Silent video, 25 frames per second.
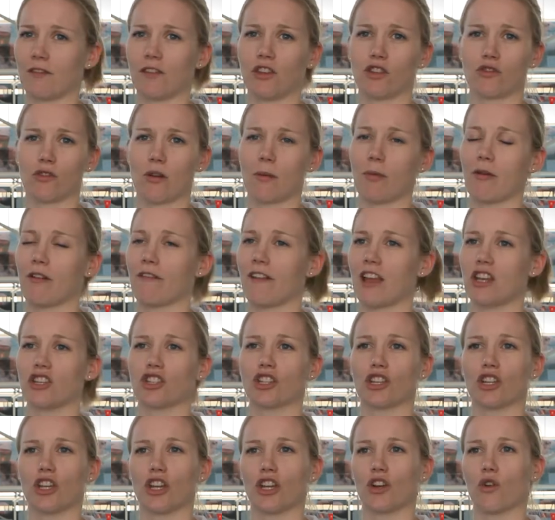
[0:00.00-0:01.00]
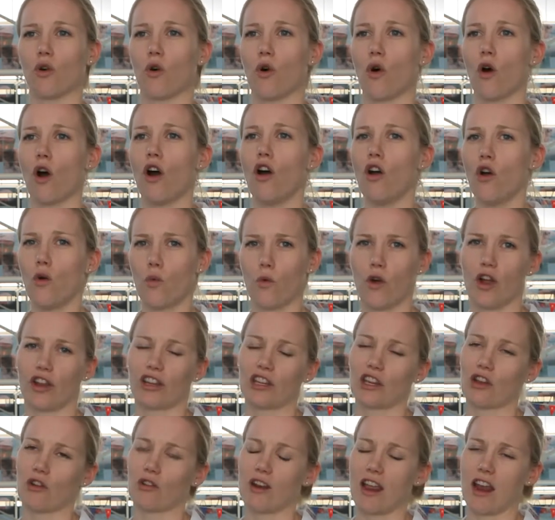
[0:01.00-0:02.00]
injury prevention or
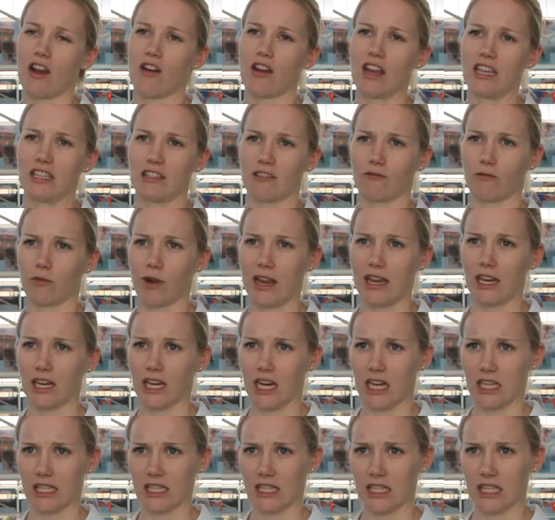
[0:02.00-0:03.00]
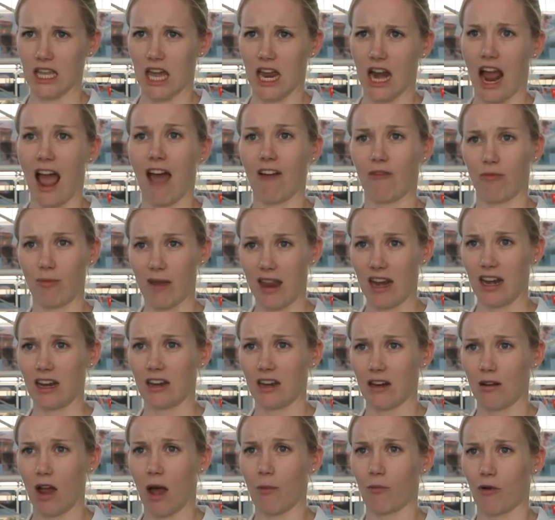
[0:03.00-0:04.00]
working on areas of weakness that have been
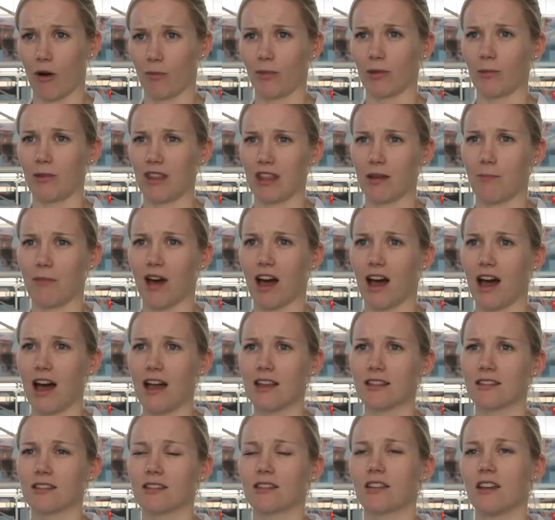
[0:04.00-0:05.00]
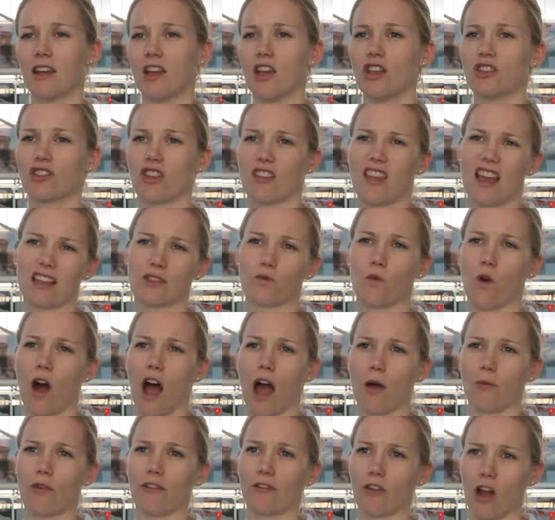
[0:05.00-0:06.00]
a problem in the past. So that's
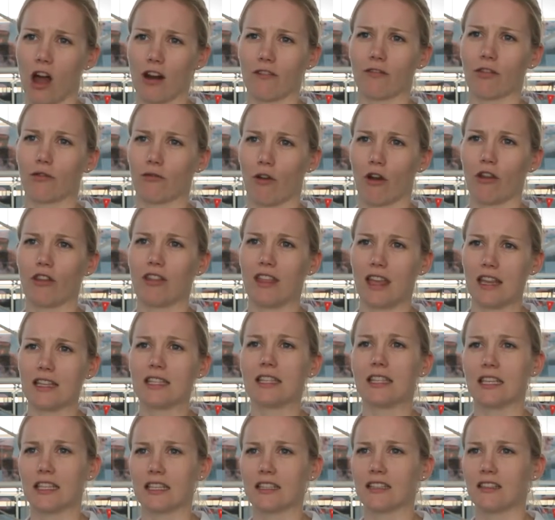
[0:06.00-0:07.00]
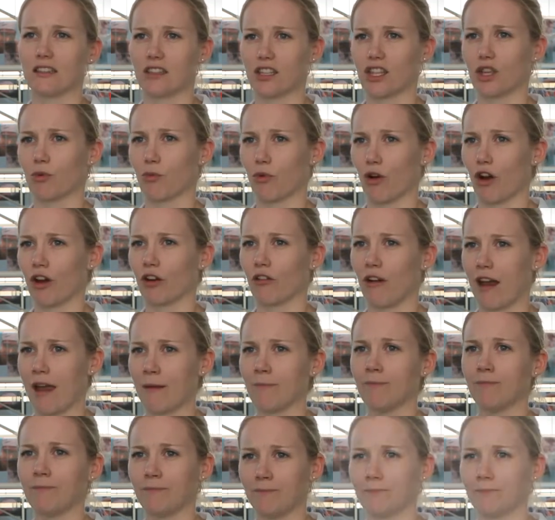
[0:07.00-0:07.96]
why we've kind of thrown these things into the program.